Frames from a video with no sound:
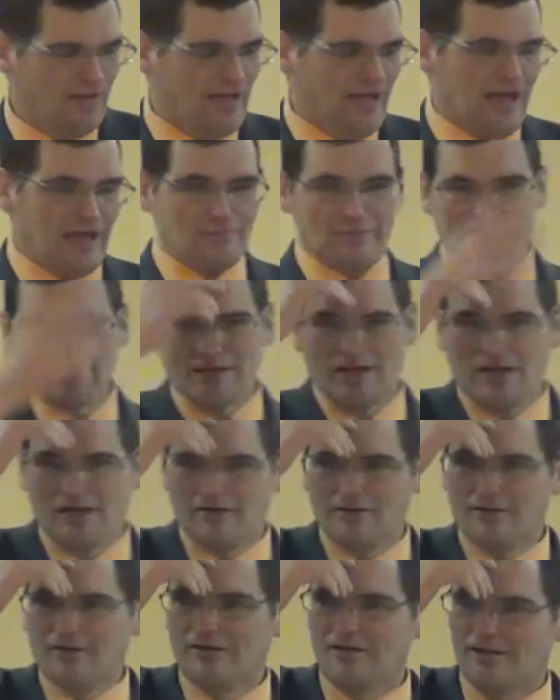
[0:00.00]
How many of
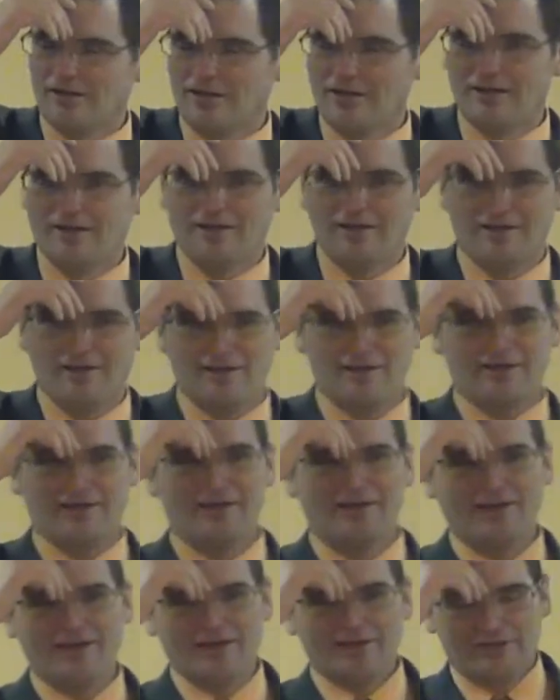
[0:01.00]
y'all,
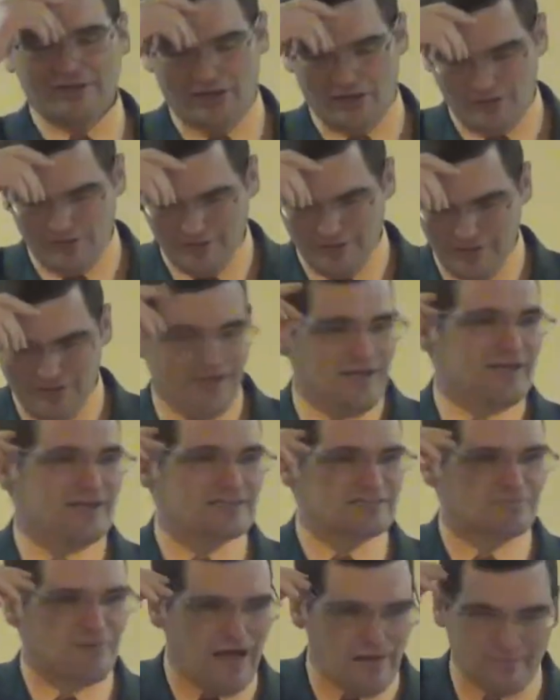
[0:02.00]
you know,
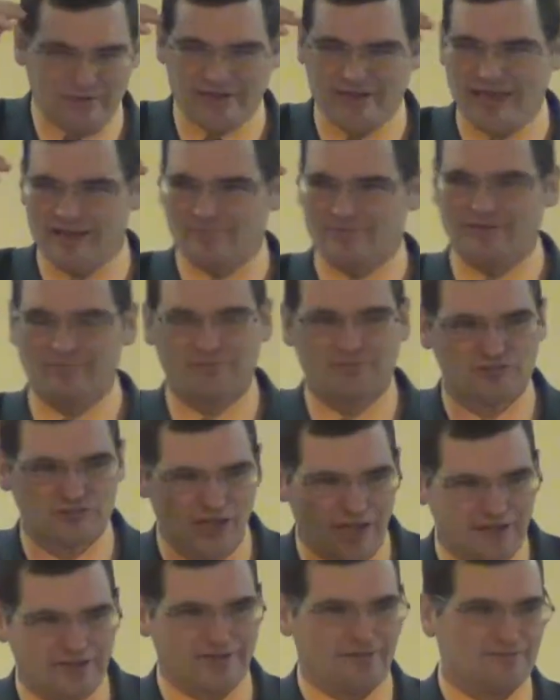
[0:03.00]
his mama named him
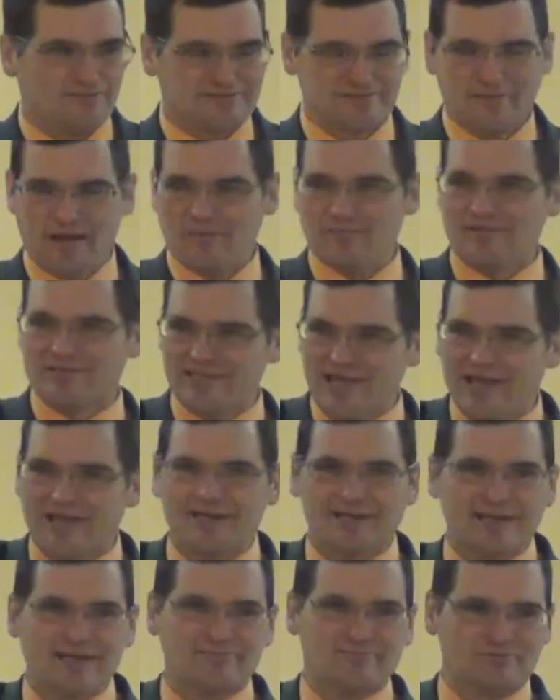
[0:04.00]
Jacob. His mom and
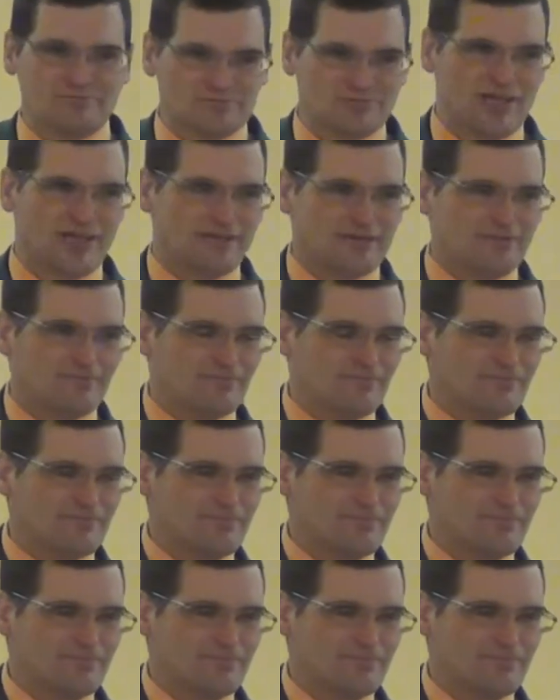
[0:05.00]
daddy named him Jacob.